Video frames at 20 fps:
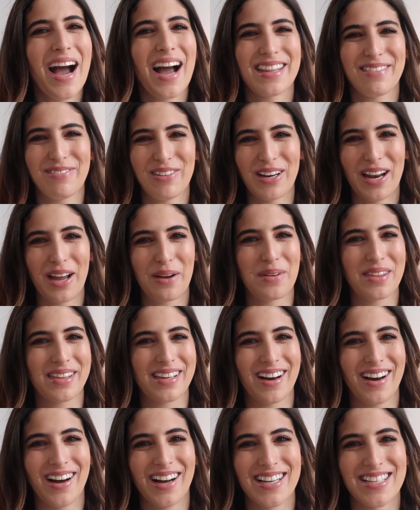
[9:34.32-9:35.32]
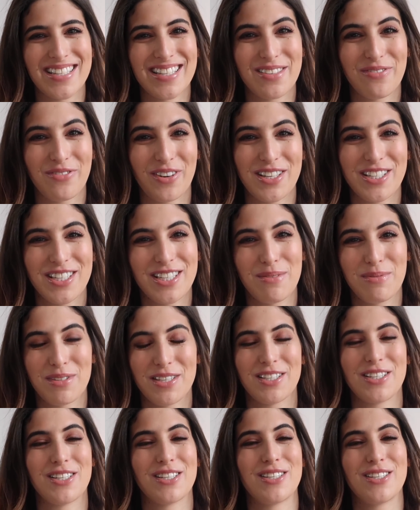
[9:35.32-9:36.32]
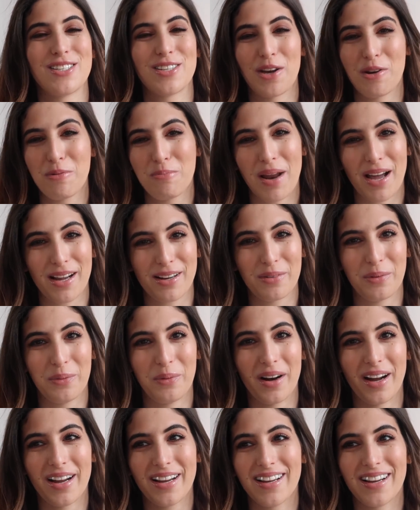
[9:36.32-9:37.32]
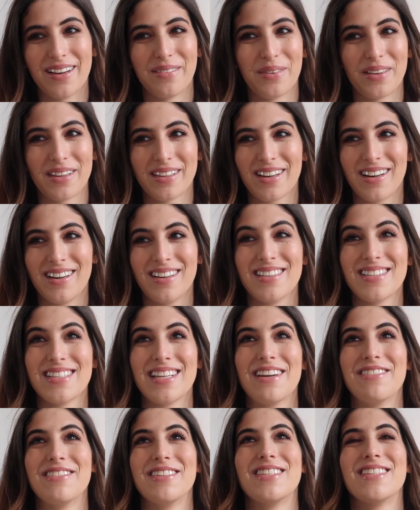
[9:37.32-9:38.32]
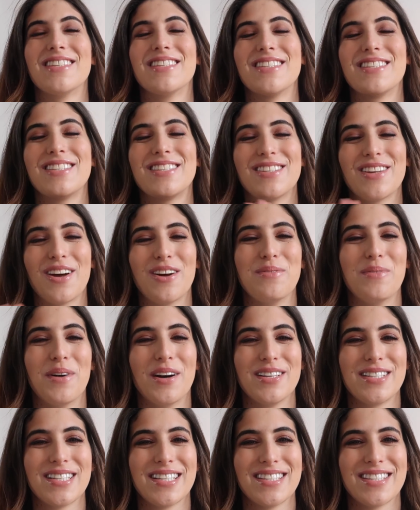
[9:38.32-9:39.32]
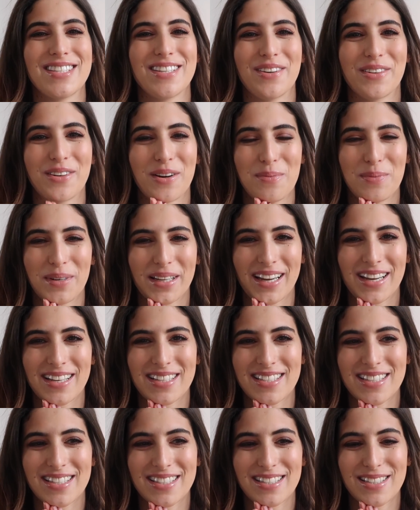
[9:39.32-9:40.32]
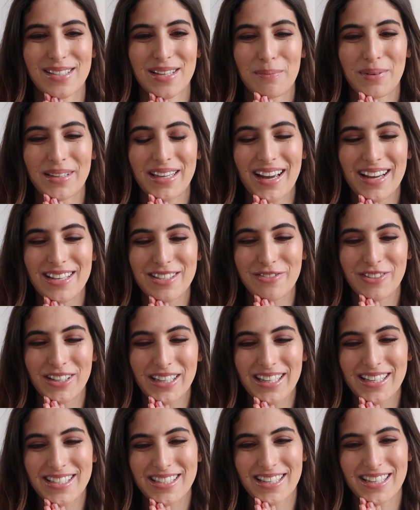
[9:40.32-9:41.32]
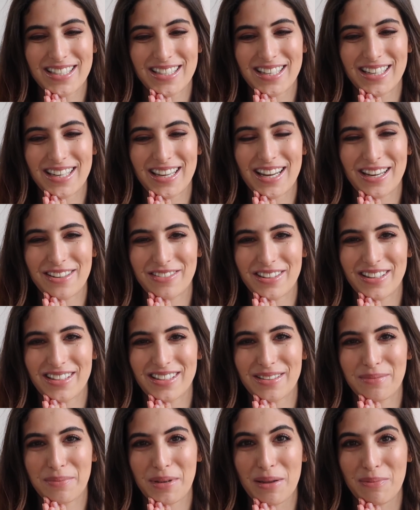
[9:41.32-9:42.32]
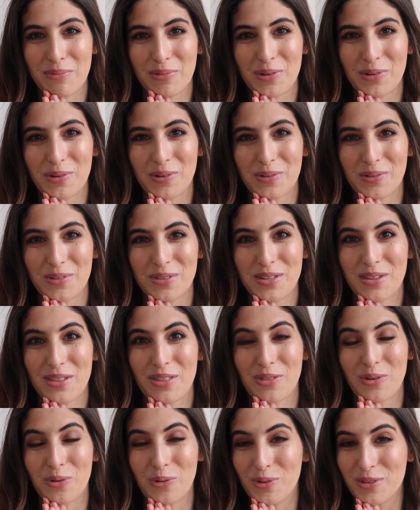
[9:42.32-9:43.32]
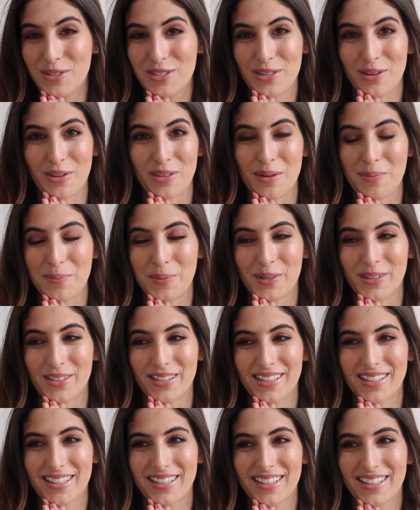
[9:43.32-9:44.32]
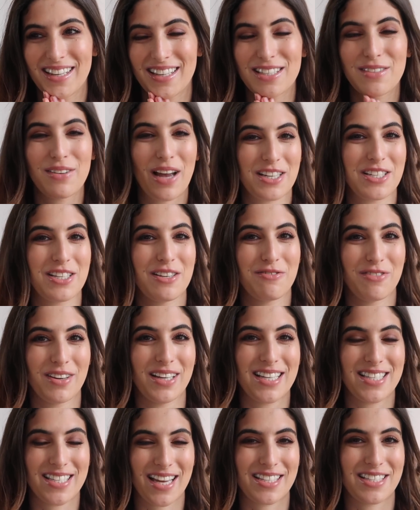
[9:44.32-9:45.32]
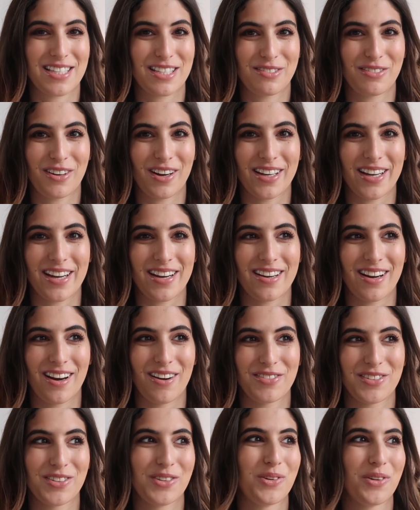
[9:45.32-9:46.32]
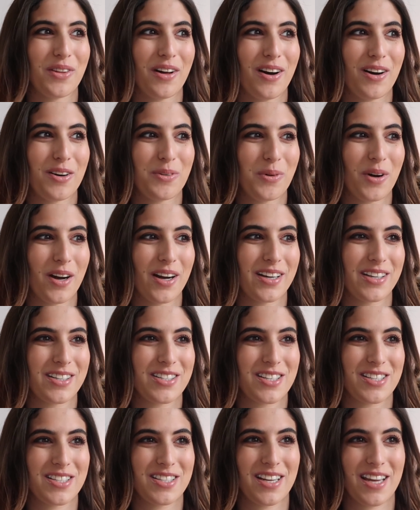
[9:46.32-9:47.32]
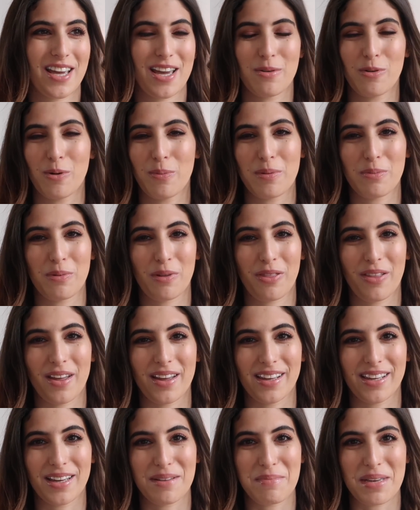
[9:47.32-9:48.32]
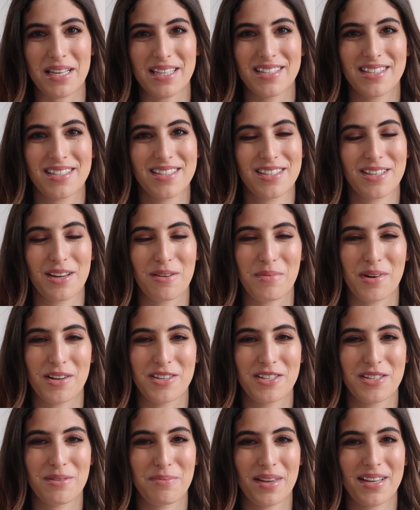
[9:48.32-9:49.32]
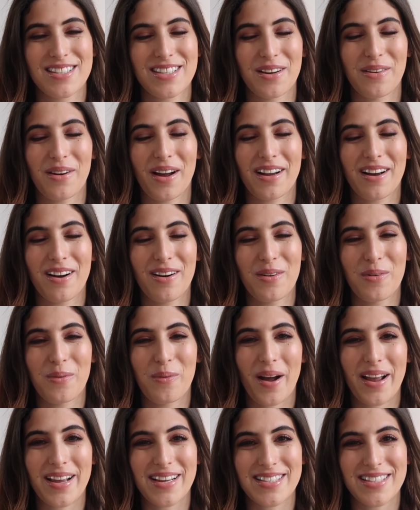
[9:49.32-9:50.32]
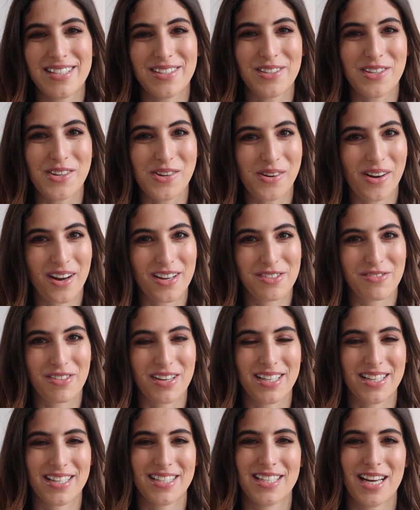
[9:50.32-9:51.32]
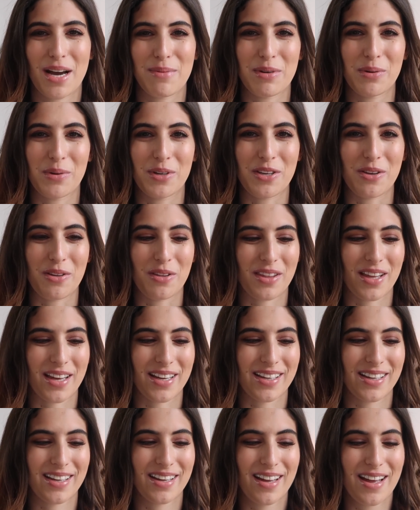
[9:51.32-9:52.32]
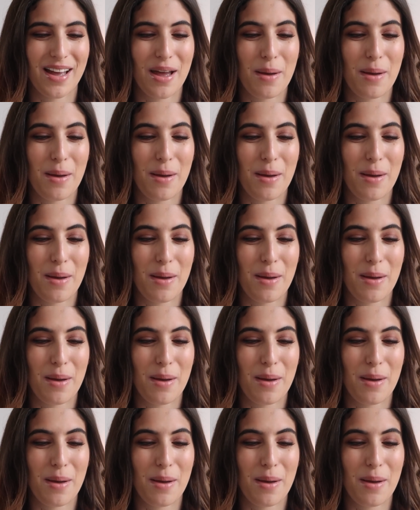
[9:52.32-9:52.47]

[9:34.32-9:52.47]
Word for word: I feel like with guys friendships are just so black and white, and with girls there is so much, it's so complicated. But yeah, it's really exciting hearing people's thoughts on the book. It's actually really satisfying after all the hard work just to hear what people think. It means so much to me. So I can't wait until you guys read it and tell me what you think.